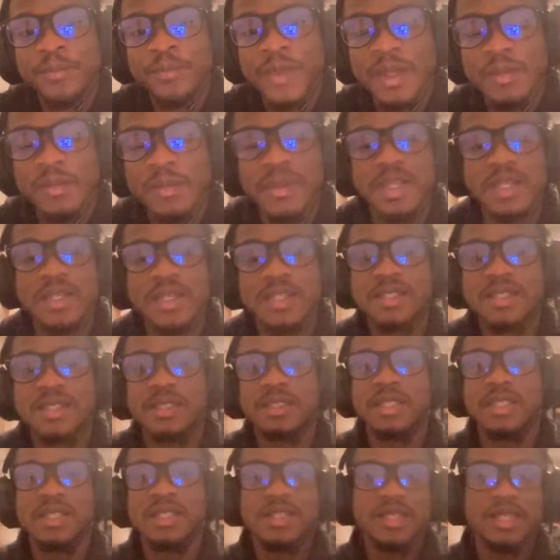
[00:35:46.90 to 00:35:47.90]
because
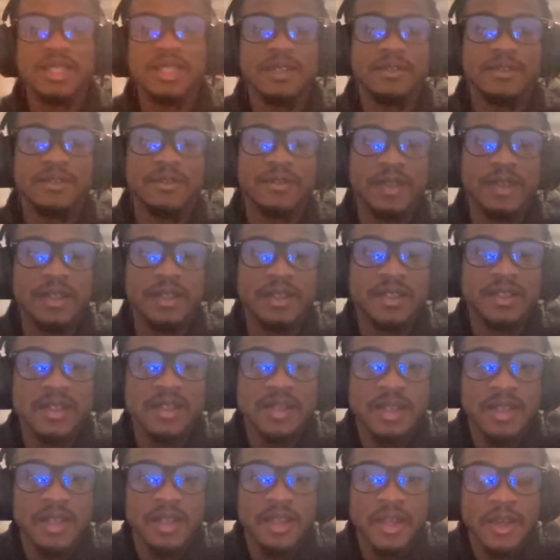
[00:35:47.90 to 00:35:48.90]
this team fits.
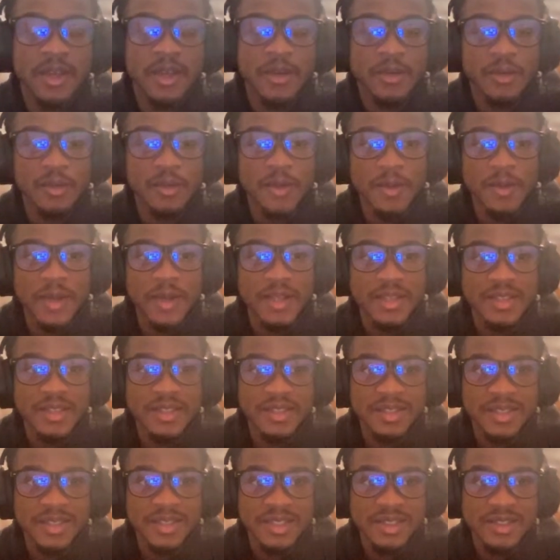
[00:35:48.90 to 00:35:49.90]
Remember, I used to
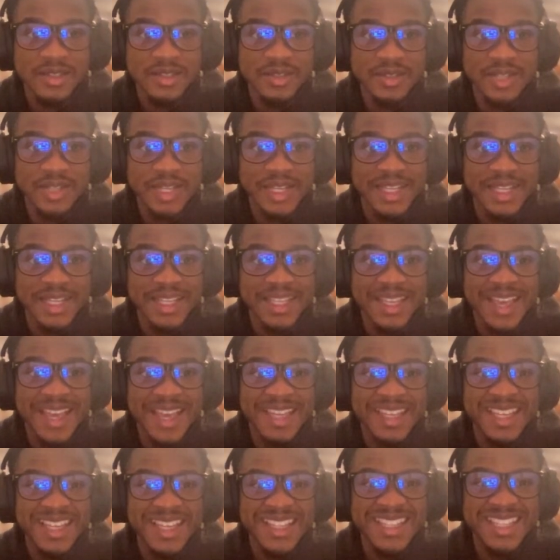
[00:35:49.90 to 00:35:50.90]
tell you that like
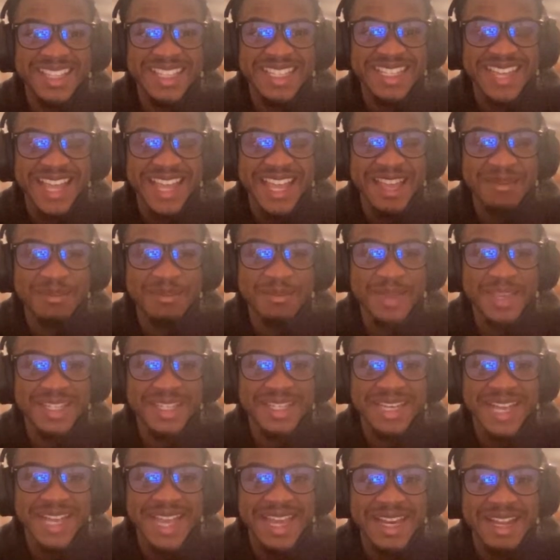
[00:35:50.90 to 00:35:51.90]
I need Amen
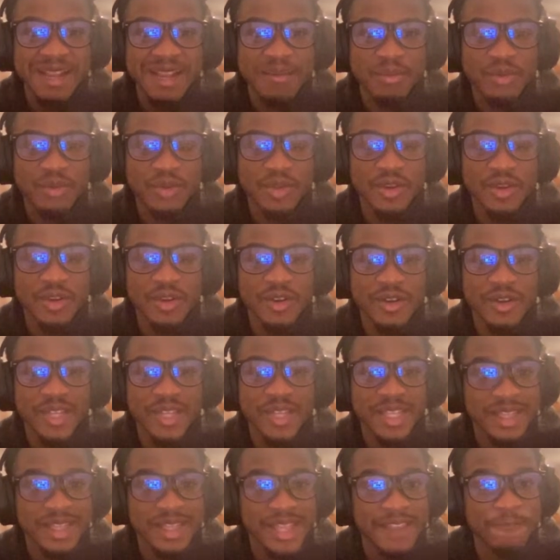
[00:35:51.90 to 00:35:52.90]
not at point guard,
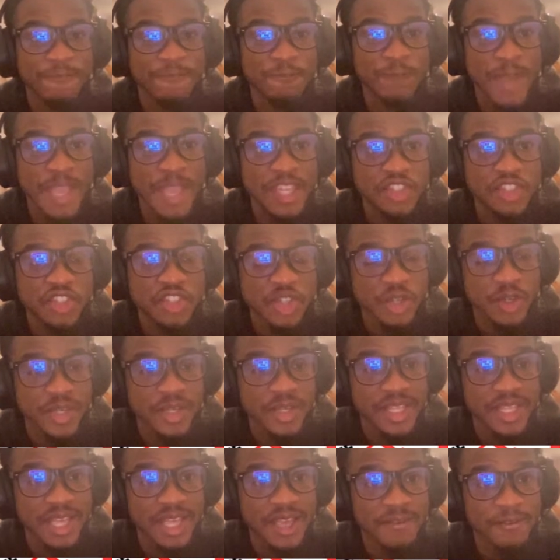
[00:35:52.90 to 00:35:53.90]
and they made sure they
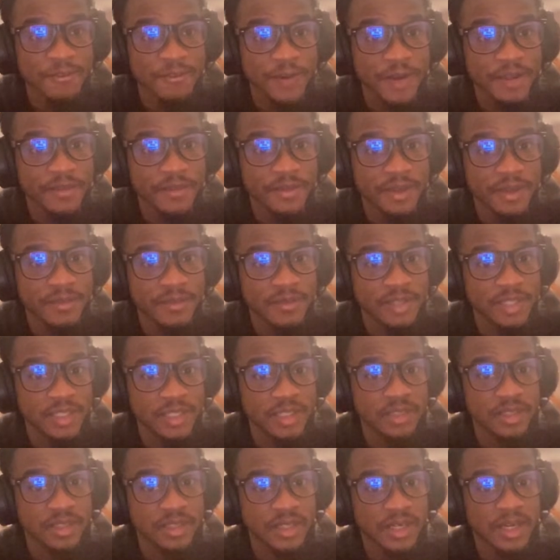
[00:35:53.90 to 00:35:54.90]
kept Fred
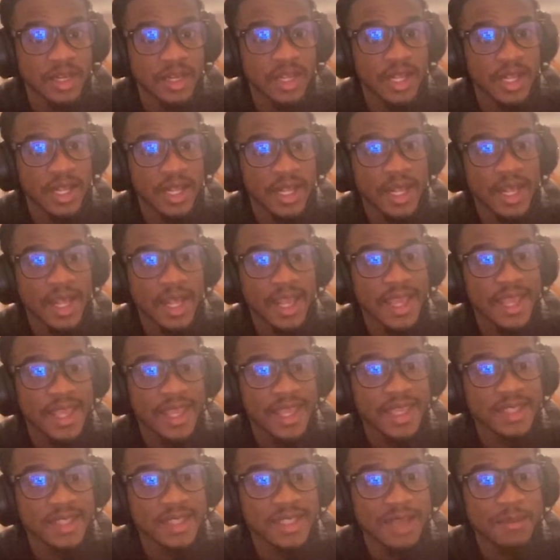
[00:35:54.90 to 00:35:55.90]
VanVleet,
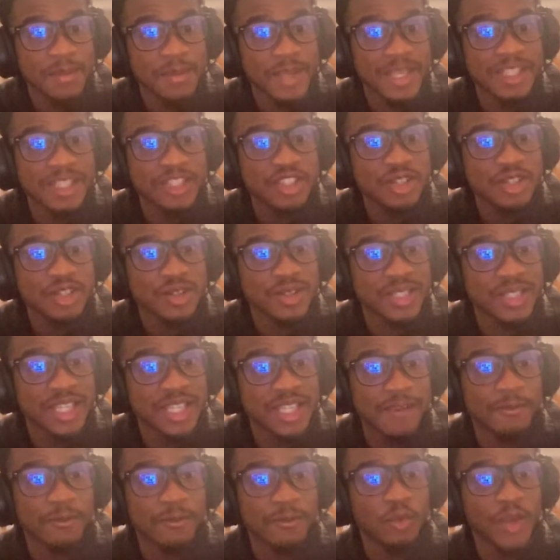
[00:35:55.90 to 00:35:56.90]
and they made sure to
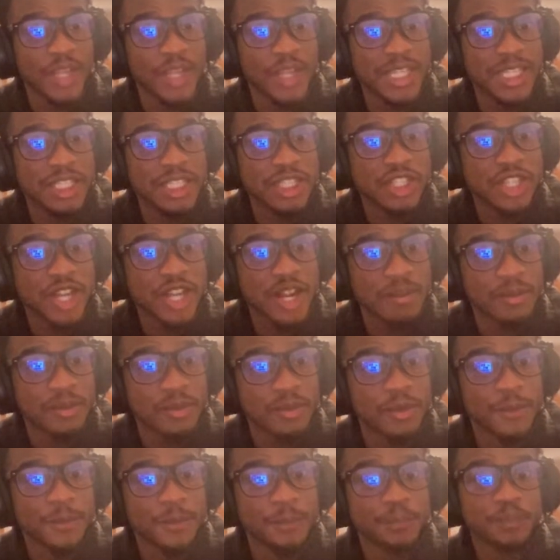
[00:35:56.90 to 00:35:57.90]
keep Reid
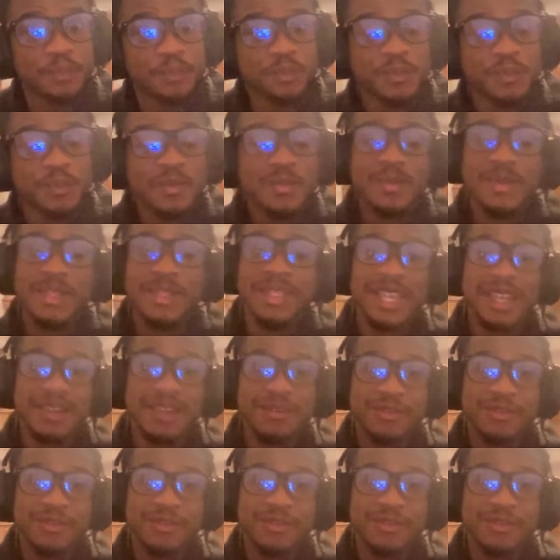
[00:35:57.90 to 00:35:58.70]
Shepard. Kevin